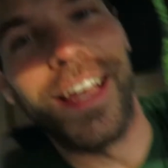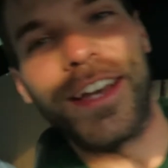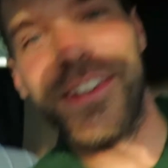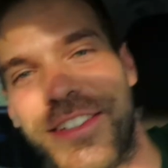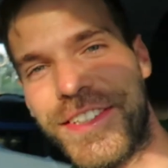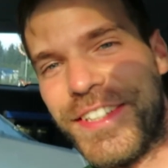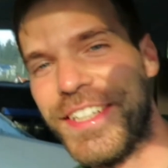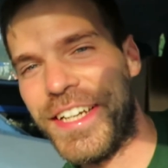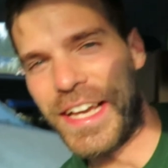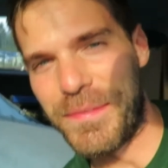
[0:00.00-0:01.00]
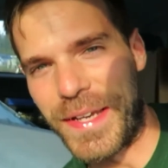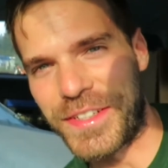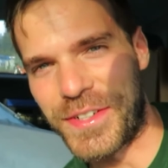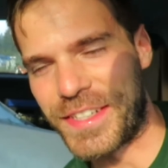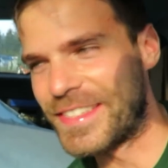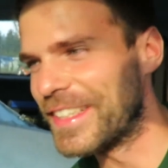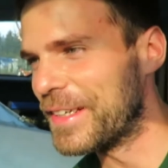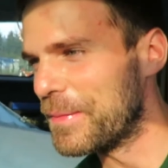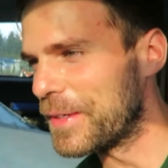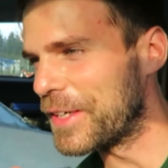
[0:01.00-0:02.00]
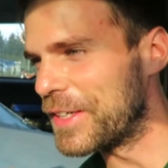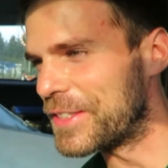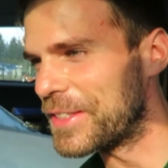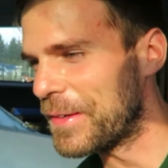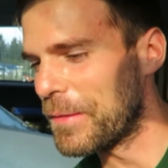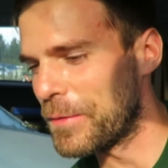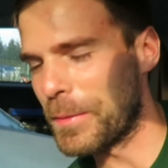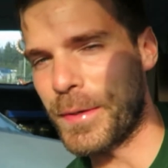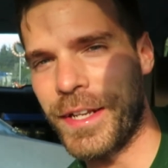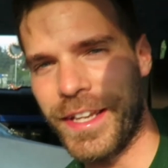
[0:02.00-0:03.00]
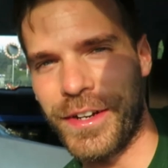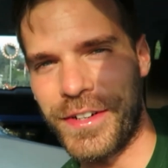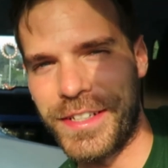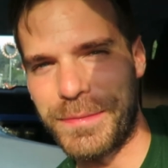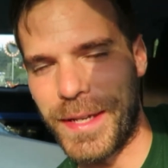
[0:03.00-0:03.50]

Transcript: And also a mattress because we bring Gary his